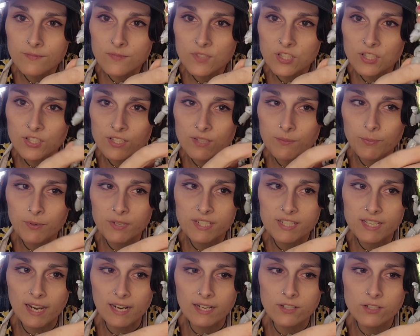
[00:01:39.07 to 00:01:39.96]
just to
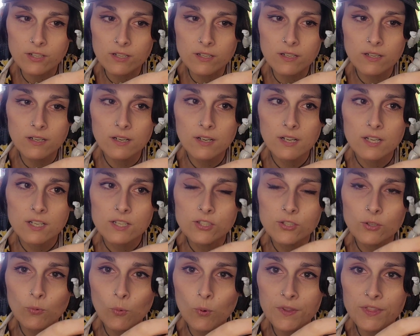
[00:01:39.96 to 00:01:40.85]
protect her.
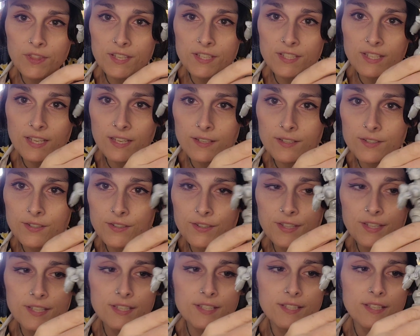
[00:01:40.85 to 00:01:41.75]
So what this
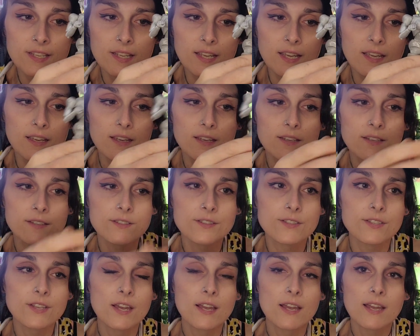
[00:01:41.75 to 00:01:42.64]

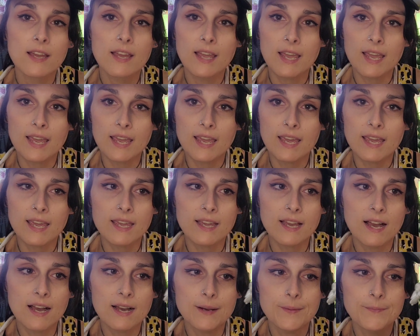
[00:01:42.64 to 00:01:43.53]
is
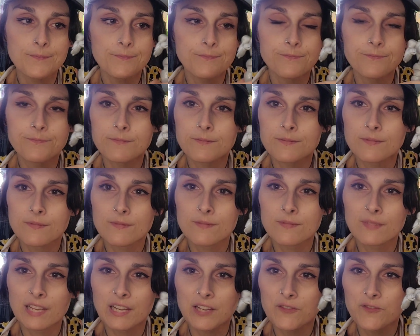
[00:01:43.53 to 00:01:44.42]
a
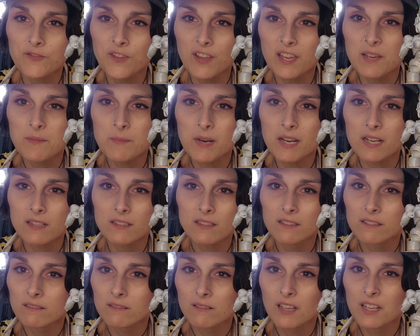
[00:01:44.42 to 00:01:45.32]
like a
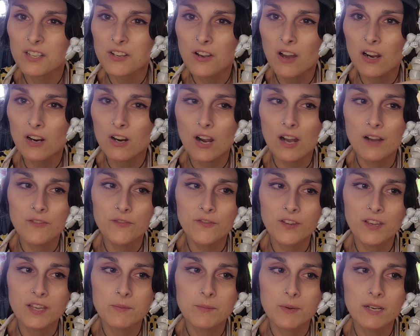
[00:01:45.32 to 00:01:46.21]
Figma, a
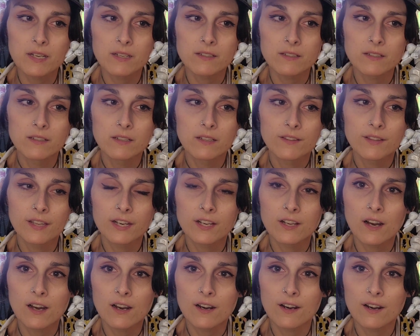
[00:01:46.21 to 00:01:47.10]
knockoff Figma that I
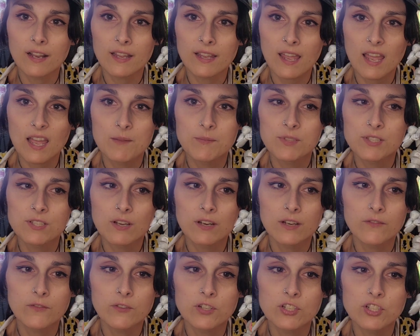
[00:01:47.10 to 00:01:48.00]
got on
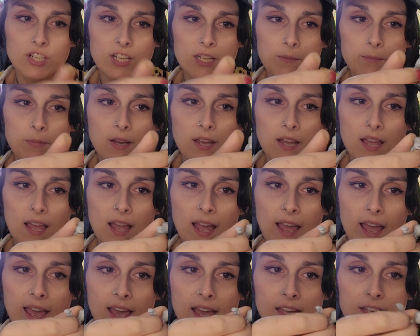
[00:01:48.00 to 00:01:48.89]
Amazon for cheap,
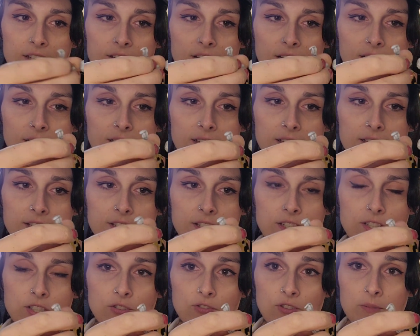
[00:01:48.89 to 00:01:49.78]
and it's
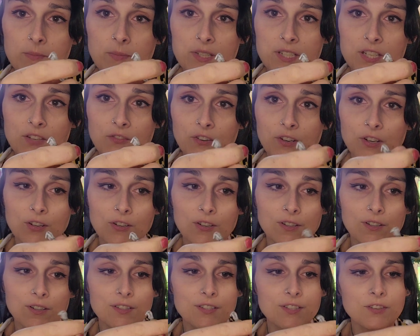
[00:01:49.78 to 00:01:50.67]
extremely
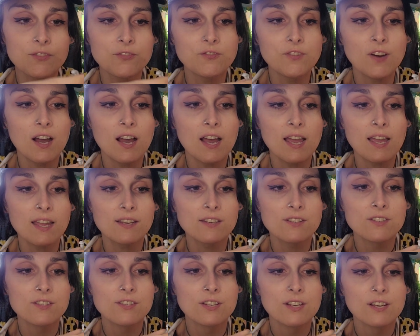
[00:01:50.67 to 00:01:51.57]
difficult to
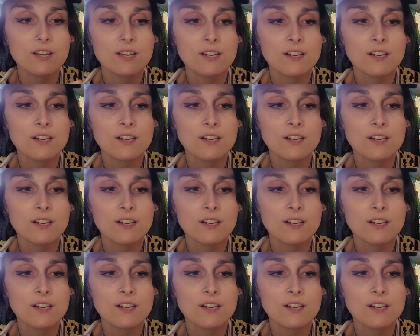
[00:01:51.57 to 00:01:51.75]
find